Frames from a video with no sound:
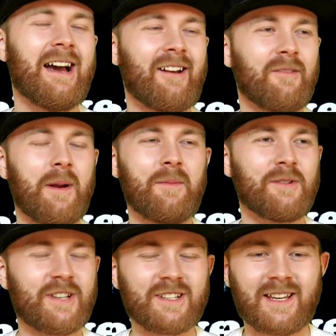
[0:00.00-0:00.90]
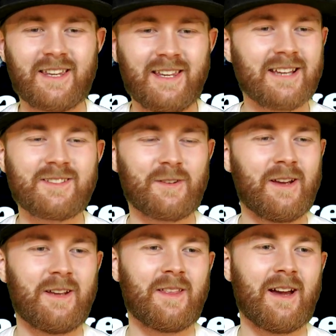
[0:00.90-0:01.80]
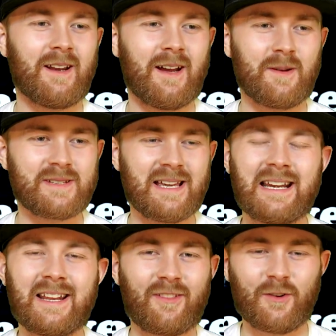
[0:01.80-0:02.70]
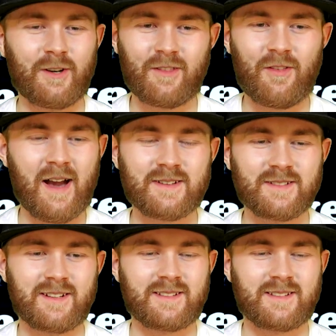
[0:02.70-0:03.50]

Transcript: I remember just like yesterday that I was hitting 30,000.